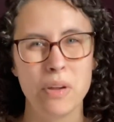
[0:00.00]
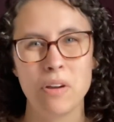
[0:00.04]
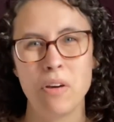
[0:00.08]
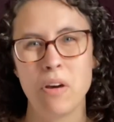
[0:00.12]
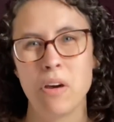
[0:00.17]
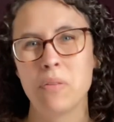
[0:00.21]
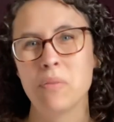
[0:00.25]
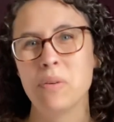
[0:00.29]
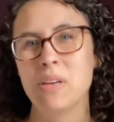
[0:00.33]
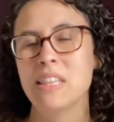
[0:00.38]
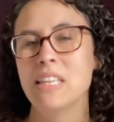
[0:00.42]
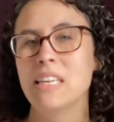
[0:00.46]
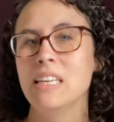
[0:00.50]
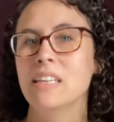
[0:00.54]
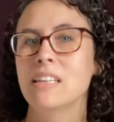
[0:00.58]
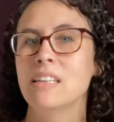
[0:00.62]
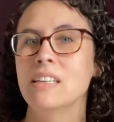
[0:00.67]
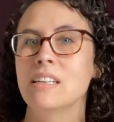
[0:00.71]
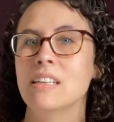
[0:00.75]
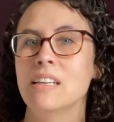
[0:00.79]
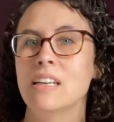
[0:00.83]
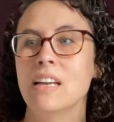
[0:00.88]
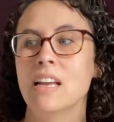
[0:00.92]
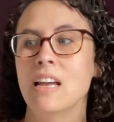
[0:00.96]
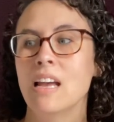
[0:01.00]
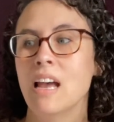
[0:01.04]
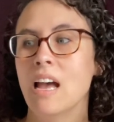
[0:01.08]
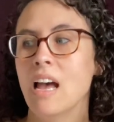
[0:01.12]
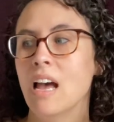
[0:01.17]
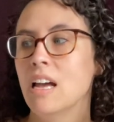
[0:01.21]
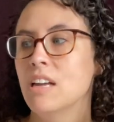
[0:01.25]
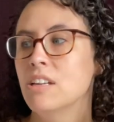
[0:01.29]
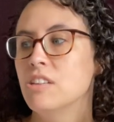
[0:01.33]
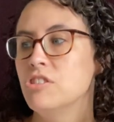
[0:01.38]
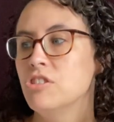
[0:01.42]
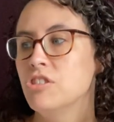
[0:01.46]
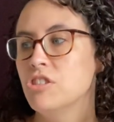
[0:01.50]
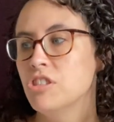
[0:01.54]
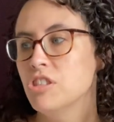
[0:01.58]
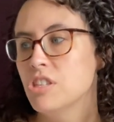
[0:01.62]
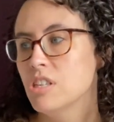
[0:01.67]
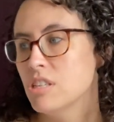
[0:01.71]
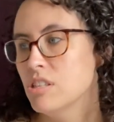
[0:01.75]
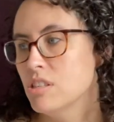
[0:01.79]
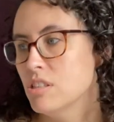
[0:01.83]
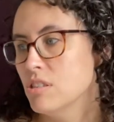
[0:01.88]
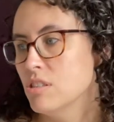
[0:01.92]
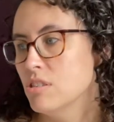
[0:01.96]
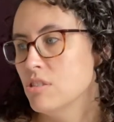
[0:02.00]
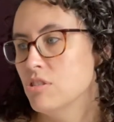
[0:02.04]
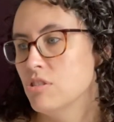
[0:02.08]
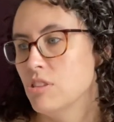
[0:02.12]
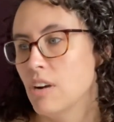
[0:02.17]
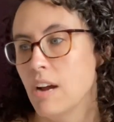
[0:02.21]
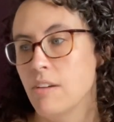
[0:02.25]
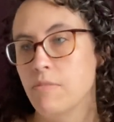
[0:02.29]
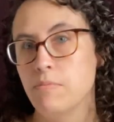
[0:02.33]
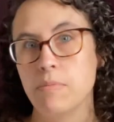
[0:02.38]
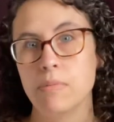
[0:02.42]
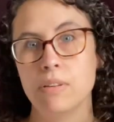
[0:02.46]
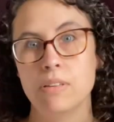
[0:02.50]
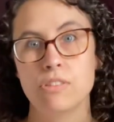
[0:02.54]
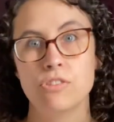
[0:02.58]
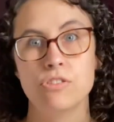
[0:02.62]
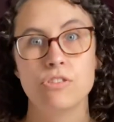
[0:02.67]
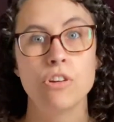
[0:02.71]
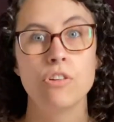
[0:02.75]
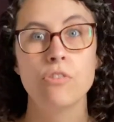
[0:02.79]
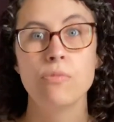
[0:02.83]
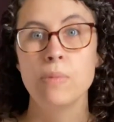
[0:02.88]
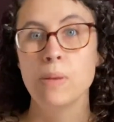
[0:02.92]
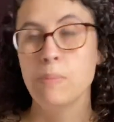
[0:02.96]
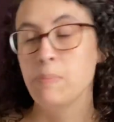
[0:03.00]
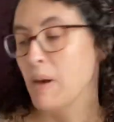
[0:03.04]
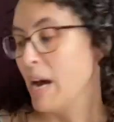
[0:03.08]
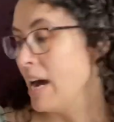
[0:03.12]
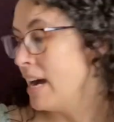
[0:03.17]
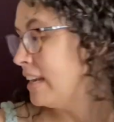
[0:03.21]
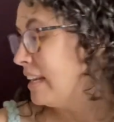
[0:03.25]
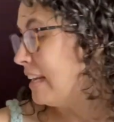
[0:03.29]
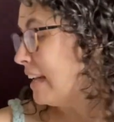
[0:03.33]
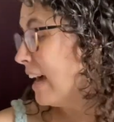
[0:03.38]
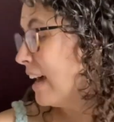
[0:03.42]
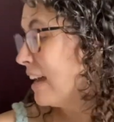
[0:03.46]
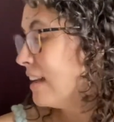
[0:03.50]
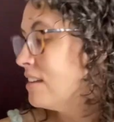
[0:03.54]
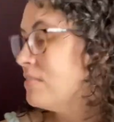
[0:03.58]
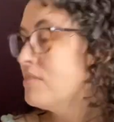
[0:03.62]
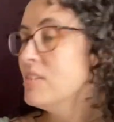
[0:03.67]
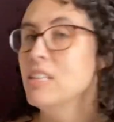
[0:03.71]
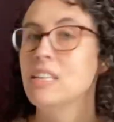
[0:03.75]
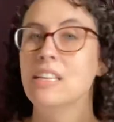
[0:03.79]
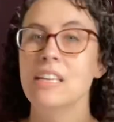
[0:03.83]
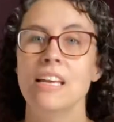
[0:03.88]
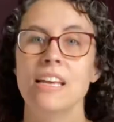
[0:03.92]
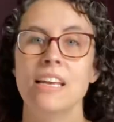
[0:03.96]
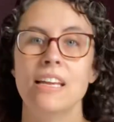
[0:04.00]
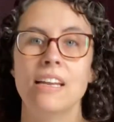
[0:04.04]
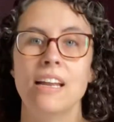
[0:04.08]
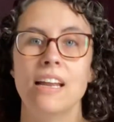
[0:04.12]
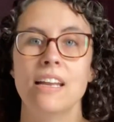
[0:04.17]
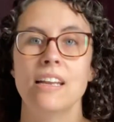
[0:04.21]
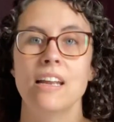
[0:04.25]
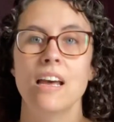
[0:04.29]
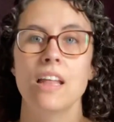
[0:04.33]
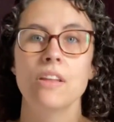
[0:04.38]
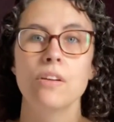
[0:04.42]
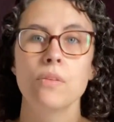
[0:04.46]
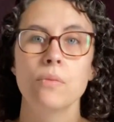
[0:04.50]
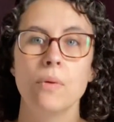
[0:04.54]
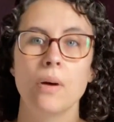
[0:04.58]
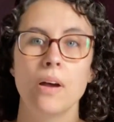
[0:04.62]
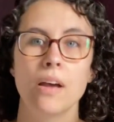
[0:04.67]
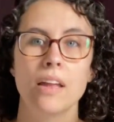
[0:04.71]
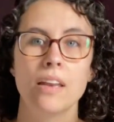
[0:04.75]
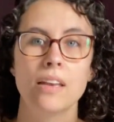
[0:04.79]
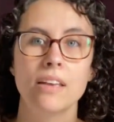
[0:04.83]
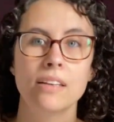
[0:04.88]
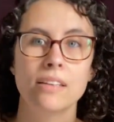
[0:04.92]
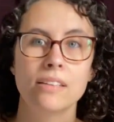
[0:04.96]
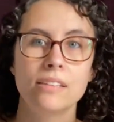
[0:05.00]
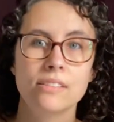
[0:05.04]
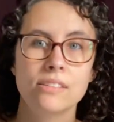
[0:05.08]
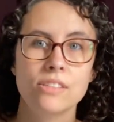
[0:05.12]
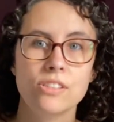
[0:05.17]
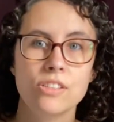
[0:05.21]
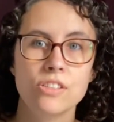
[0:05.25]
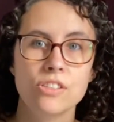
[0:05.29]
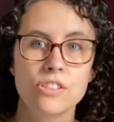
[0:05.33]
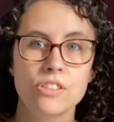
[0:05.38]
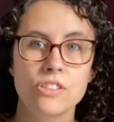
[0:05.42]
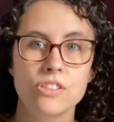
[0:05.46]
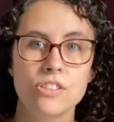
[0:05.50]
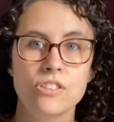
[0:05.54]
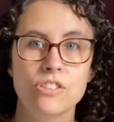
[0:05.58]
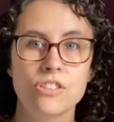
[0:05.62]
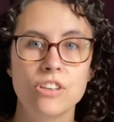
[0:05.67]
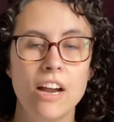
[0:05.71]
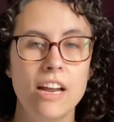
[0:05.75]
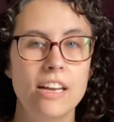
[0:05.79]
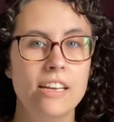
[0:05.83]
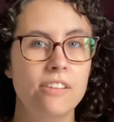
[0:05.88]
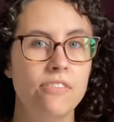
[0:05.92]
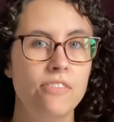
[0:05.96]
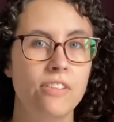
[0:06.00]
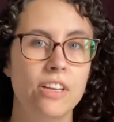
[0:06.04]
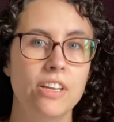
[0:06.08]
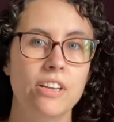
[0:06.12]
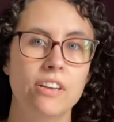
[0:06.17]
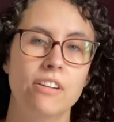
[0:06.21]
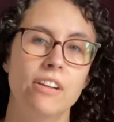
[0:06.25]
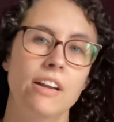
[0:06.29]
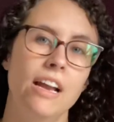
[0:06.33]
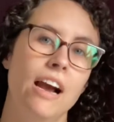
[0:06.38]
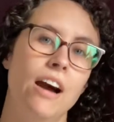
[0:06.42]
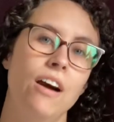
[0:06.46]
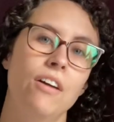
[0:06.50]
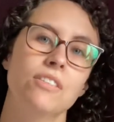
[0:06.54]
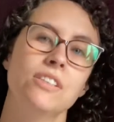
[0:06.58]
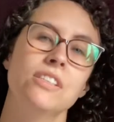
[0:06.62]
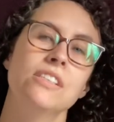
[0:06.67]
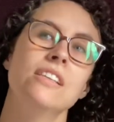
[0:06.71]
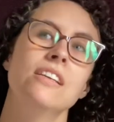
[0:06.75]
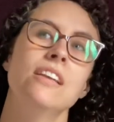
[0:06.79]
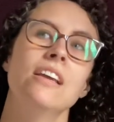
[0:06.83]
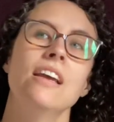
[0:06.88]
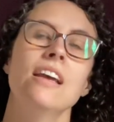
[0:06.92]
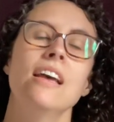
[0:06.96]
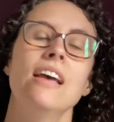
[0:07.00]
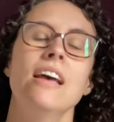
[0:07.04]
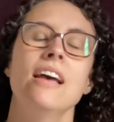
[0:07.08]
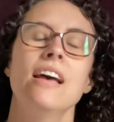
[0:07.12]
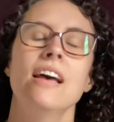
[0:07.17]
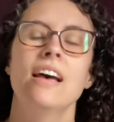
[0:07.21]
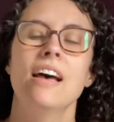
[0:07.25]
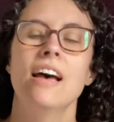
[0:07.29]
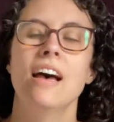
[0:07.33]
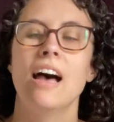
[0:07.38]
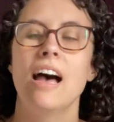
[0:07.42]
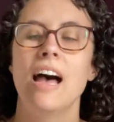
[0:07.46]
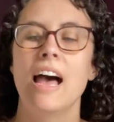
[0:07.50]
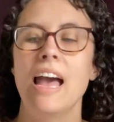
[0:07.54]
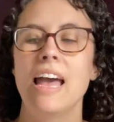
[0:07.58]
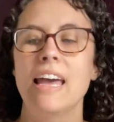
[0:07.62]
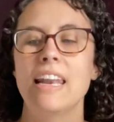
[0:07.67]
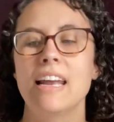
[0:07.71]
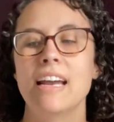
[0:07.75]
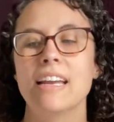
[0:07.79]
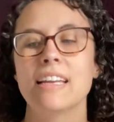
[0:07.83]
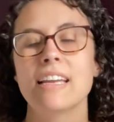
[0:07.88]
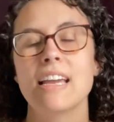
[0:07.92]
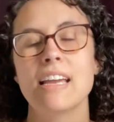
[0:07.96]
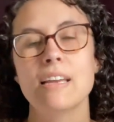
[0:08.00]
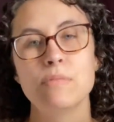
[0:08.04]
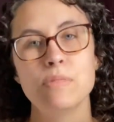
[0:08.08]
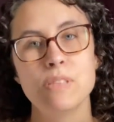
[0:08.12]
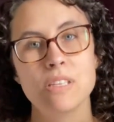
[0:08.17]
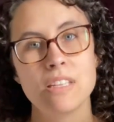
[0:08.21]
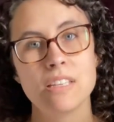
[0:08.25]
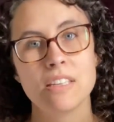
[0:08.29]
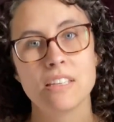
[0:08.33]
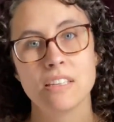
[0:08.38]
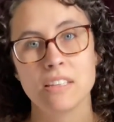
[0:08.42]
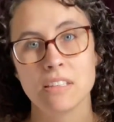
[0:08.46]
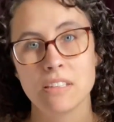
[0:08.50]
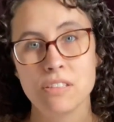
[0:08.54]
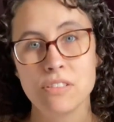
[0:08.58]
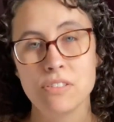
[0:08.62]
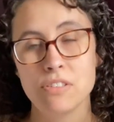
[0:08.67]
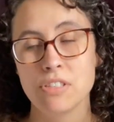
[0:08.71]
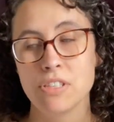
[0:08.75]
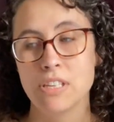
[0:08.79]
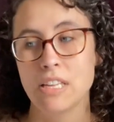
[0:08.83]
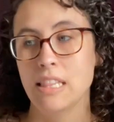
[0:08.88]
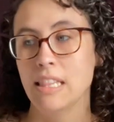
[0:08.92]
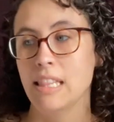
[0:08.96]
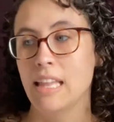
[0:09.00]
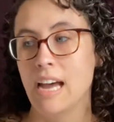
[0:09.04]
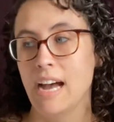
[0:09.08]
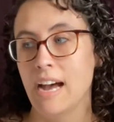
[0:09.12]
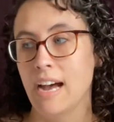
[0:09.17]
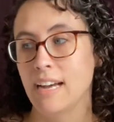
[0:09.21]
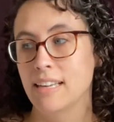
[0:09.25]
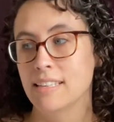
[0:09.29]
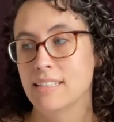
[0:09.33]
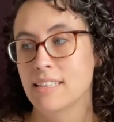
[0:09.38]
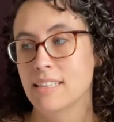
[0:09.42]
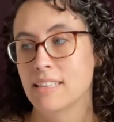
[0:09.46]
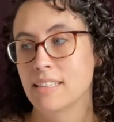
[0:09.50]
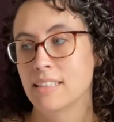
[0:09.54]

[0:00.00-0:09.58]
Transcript: on with it. Just drove me batty. I even knit another one trying to figure it out. And I came to the conclusion that,